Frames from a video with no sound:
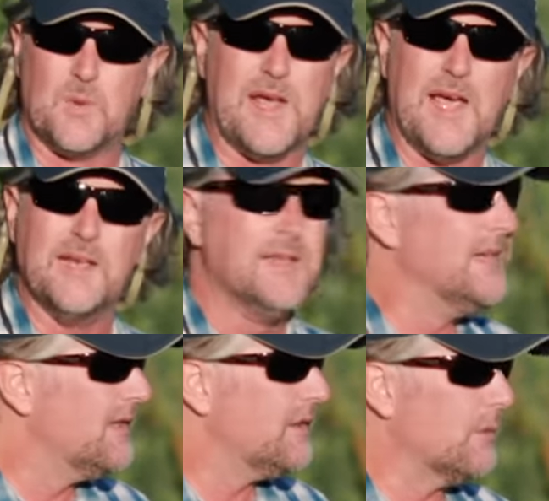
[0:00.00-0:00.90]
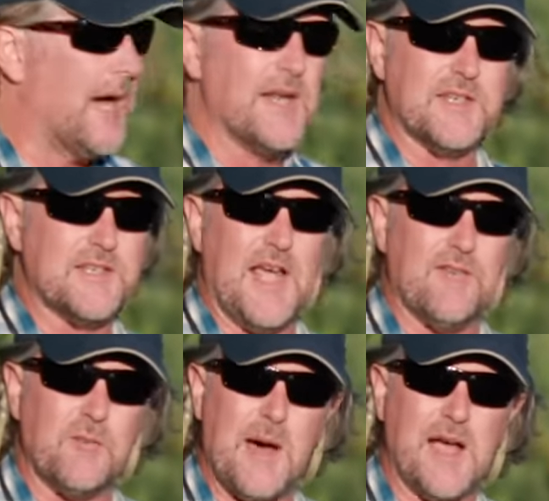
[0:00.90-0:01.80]
Okay? The rod doesn't
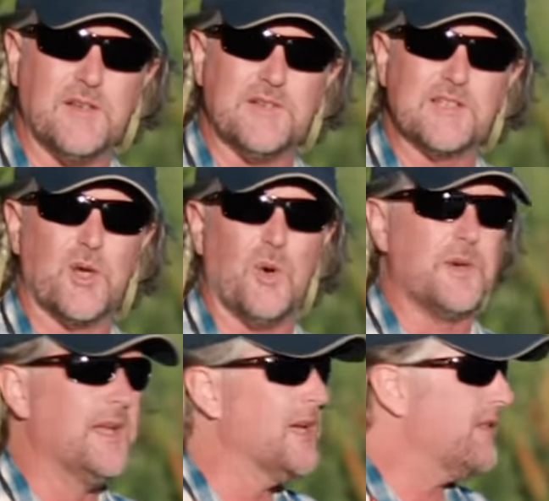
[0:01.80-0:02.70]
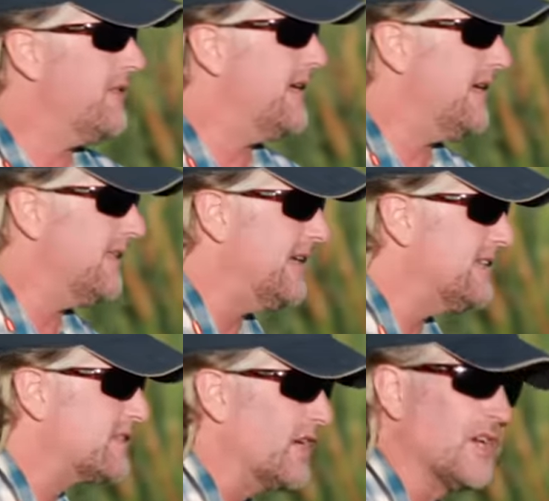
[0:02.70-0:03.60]
have a mind of its own.
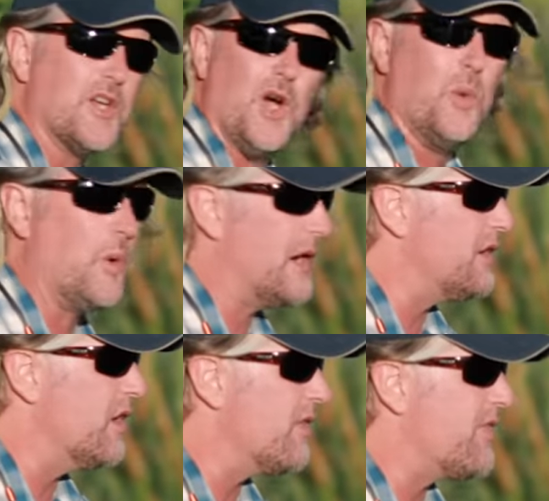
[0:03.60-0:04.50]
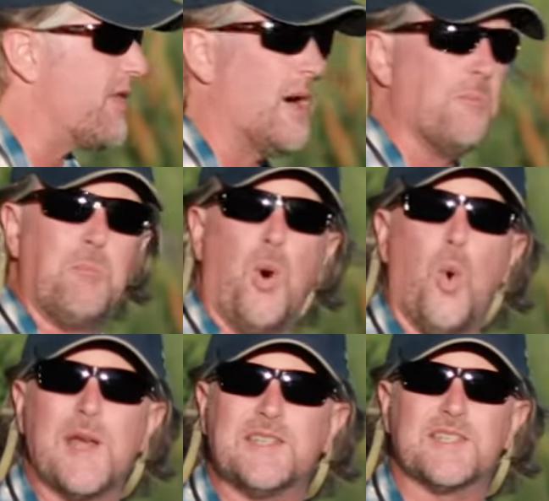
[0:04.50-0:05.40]
It's going to go where your thumb
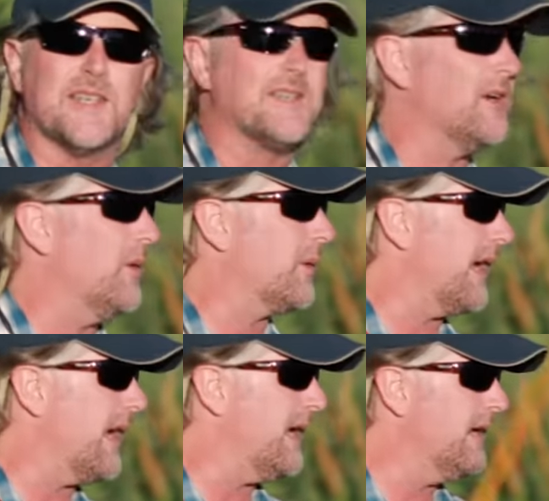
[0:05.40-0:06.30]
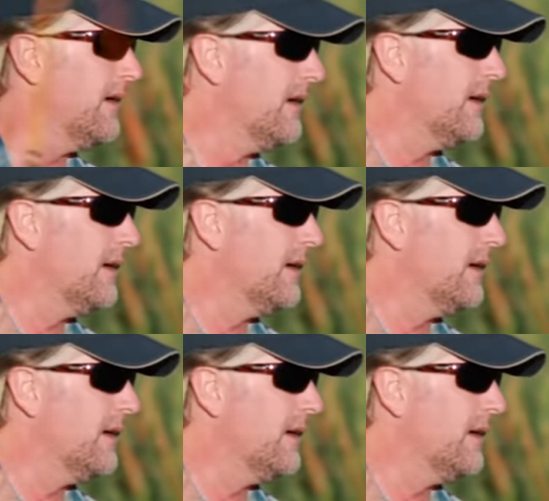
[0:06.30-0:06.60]
points it. Okay?